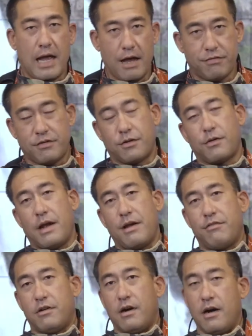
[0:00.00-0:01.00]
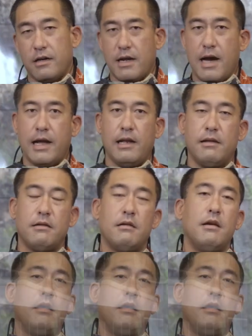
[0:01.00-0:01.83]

after arrival on island.